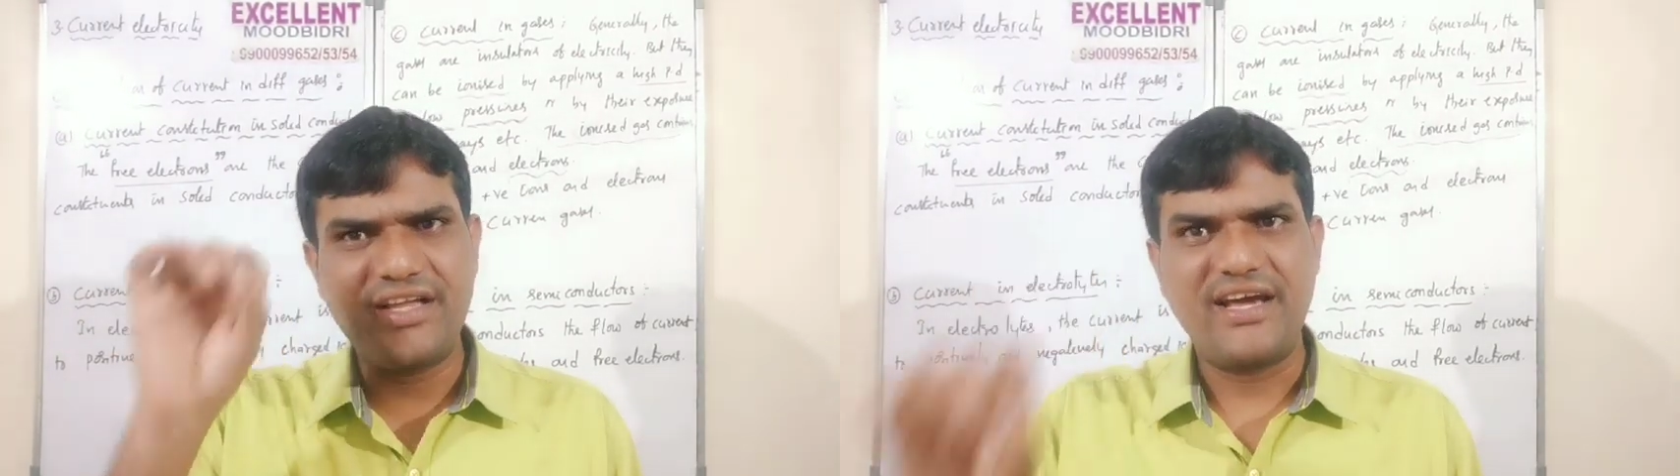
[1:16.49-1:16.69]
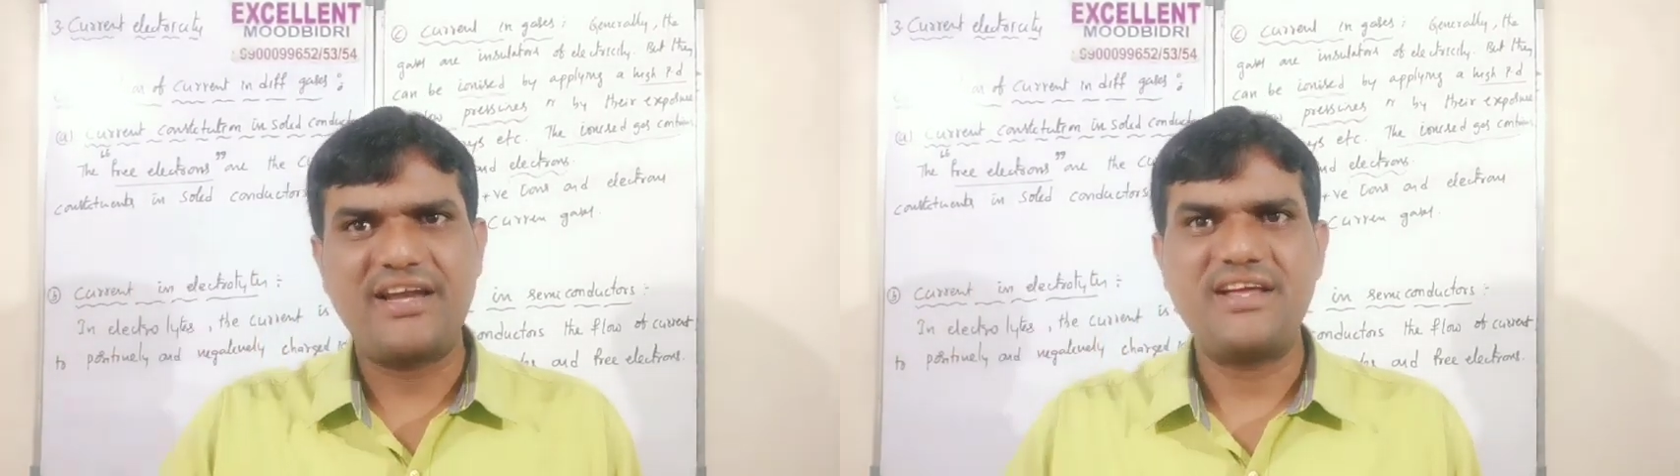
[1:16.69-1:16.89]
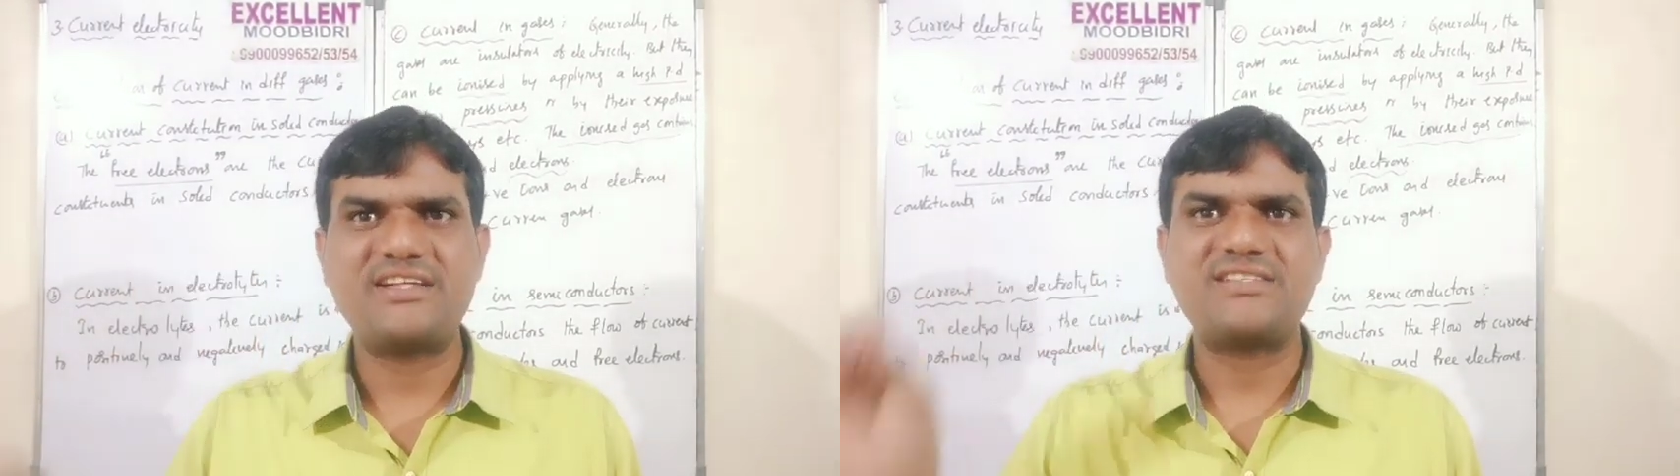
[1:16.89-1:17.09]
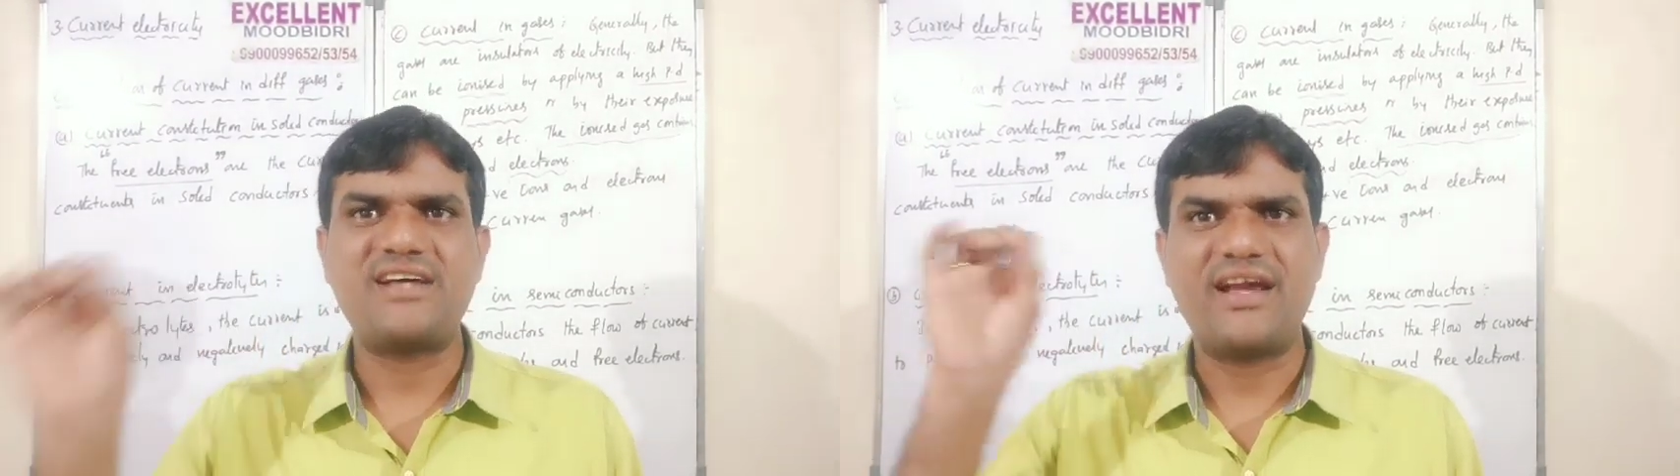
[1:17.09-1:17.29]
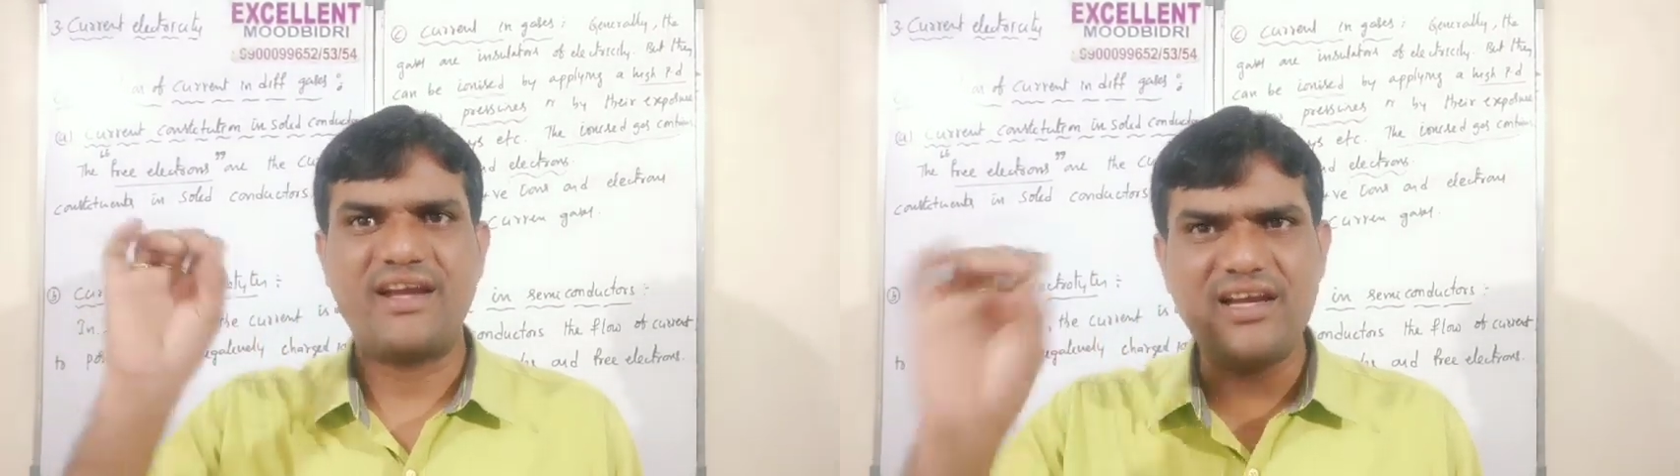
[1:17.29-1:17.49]
carriers
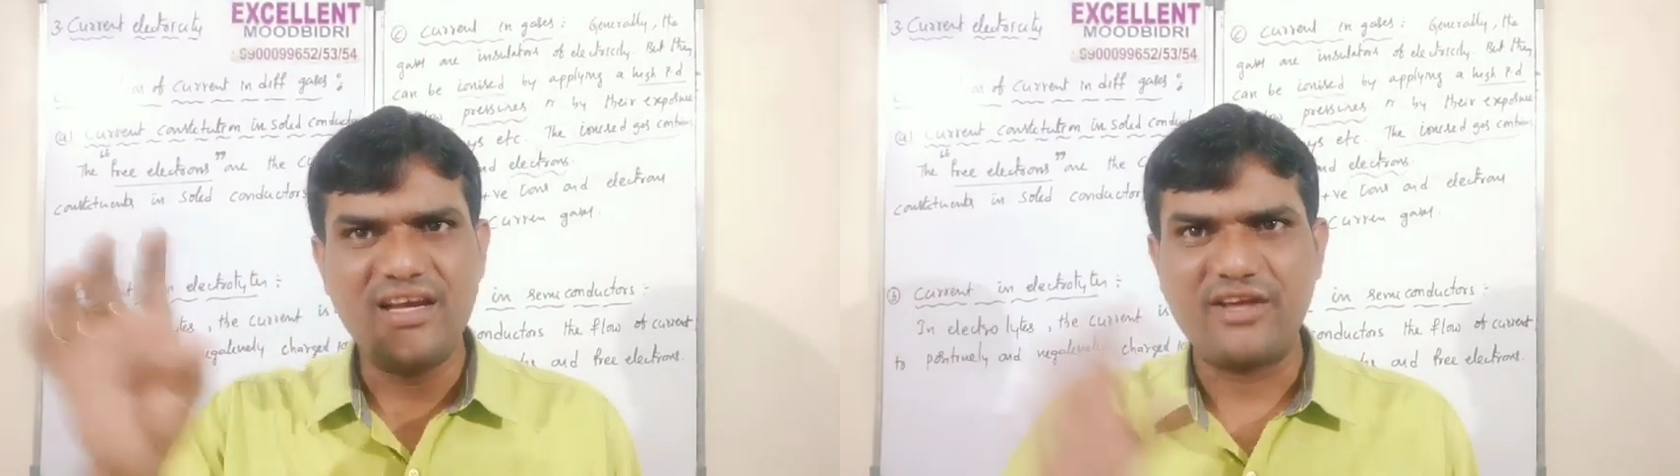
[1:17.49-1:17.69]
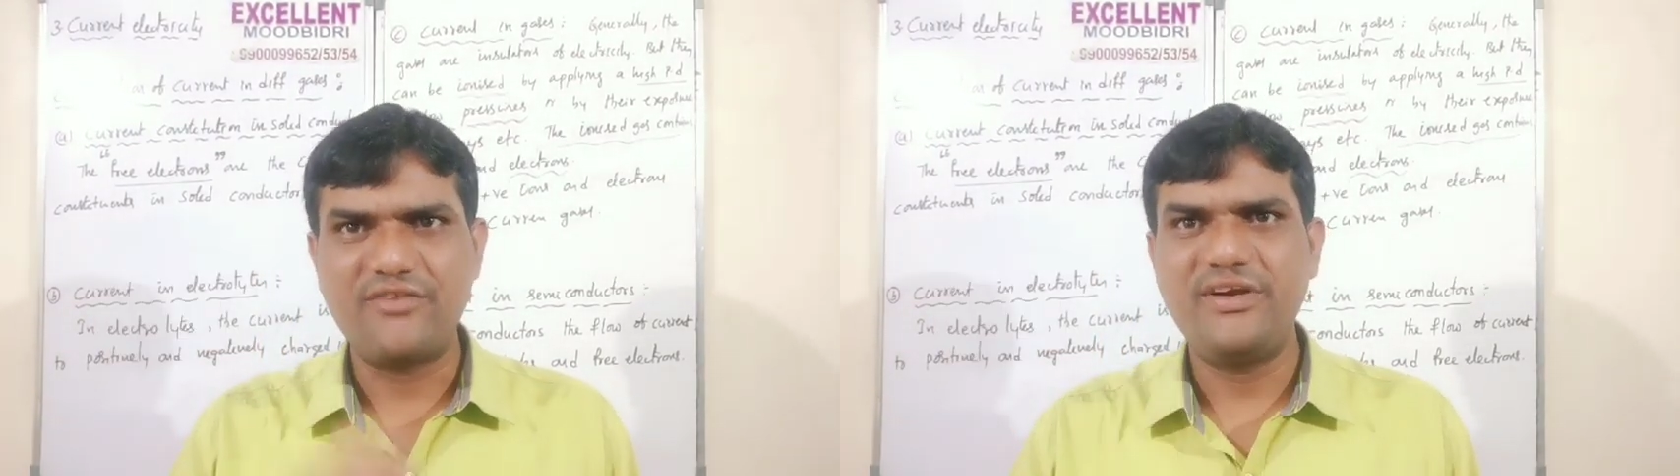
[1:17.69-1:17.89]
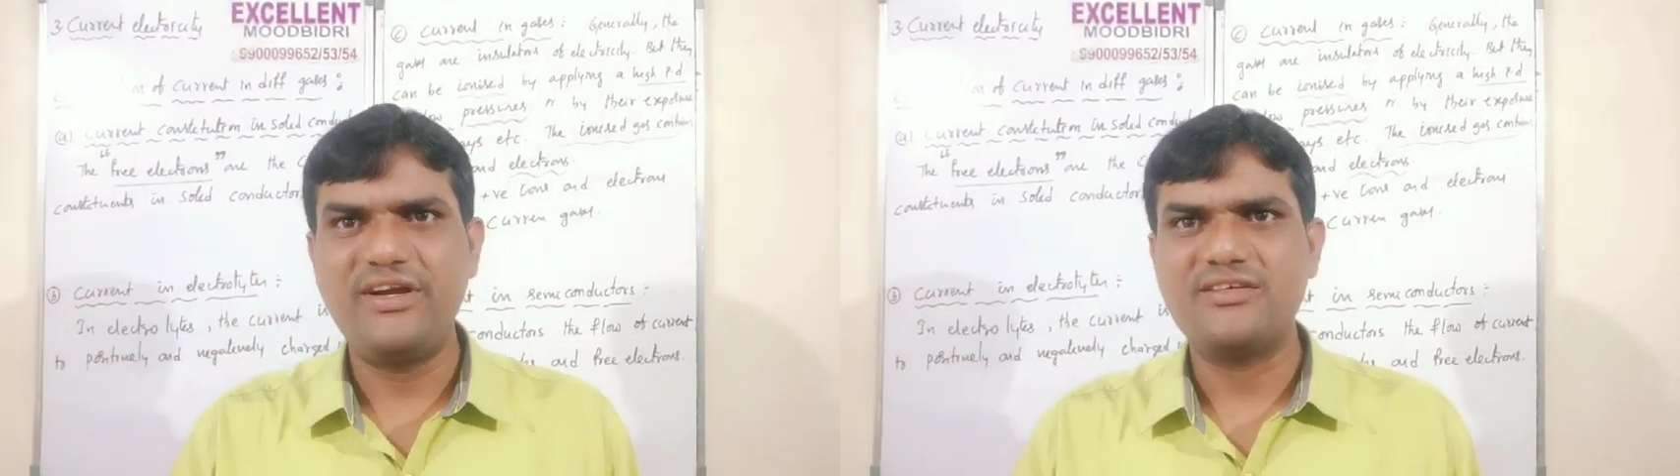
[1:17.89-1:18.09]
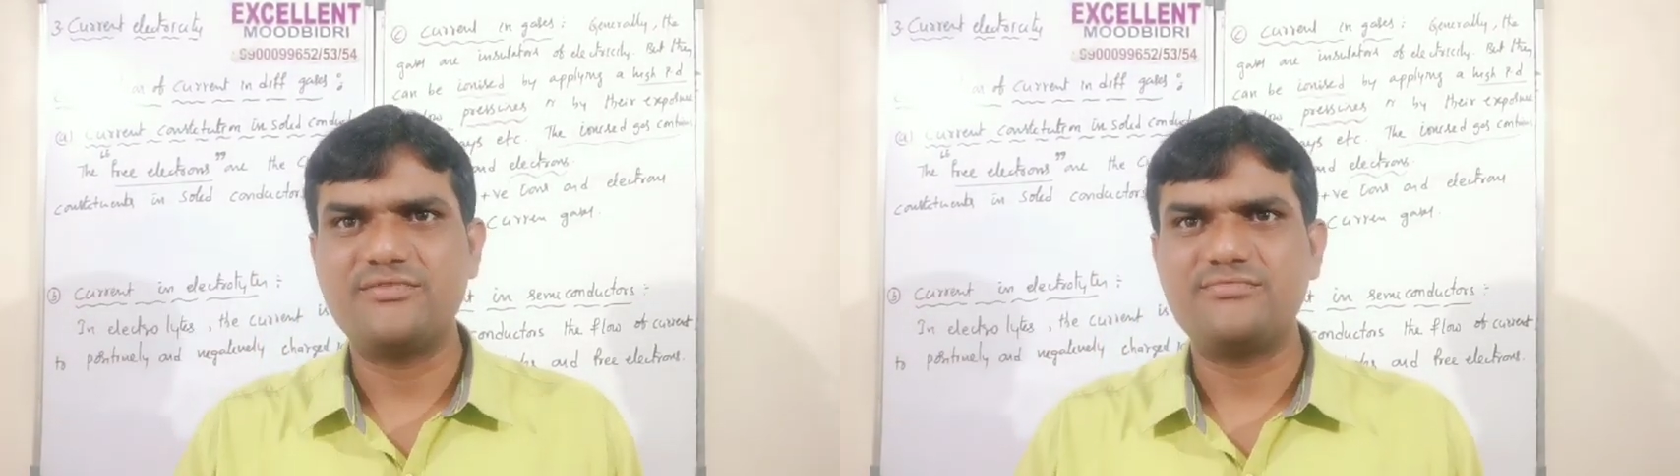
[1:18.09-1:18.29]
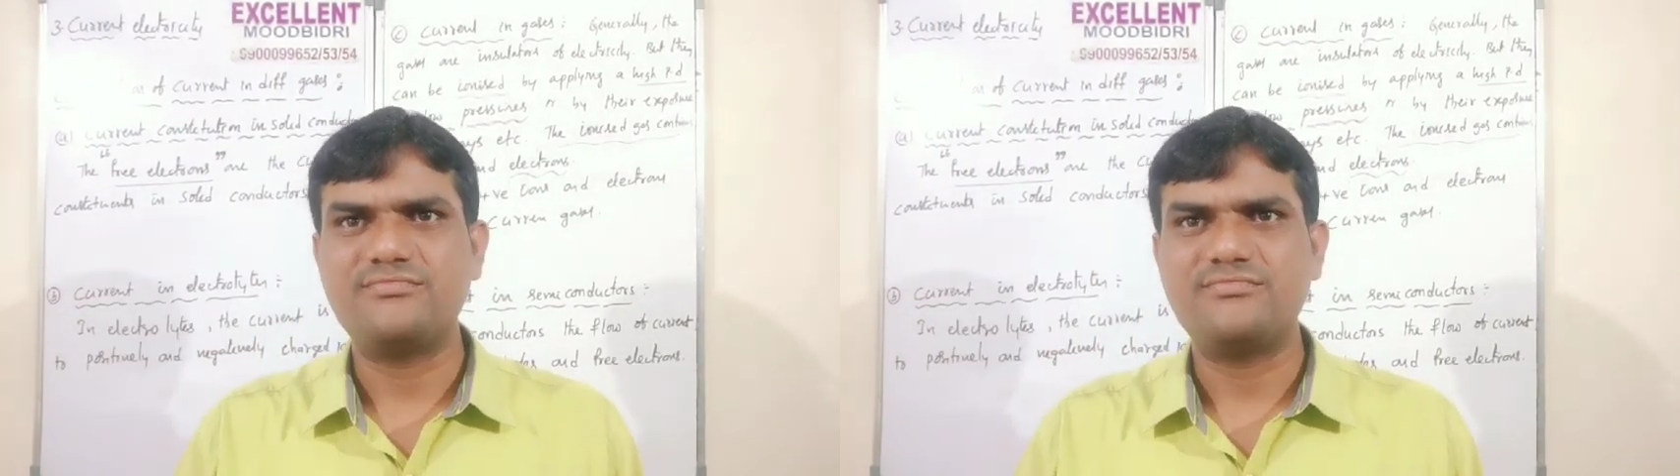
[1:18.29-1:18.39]
are in liquid